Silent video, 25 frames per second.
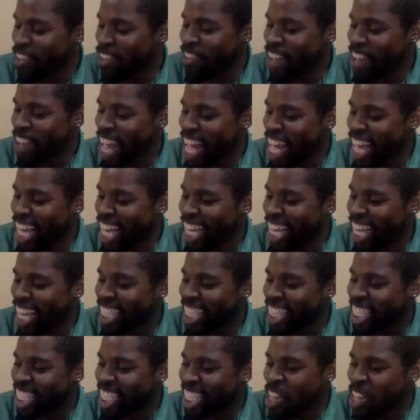
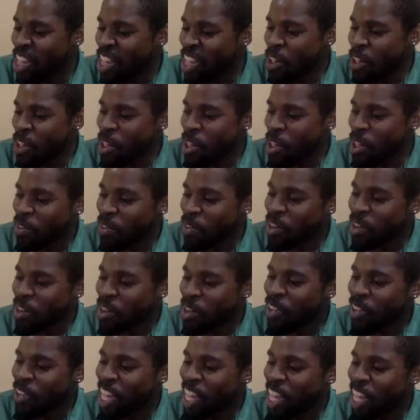Baez, in what
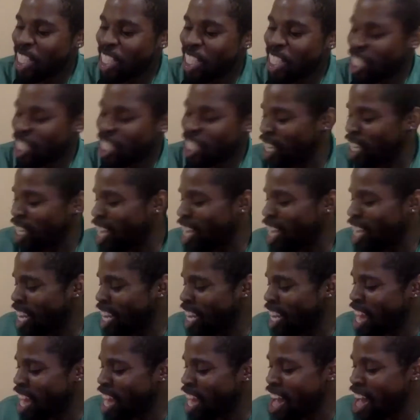ways is he
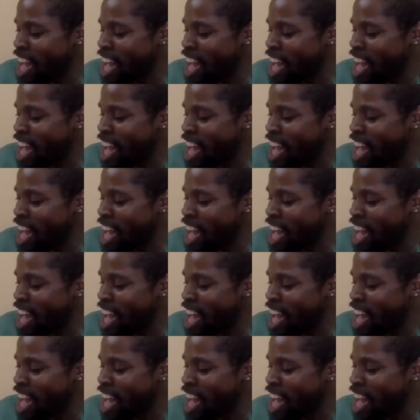getting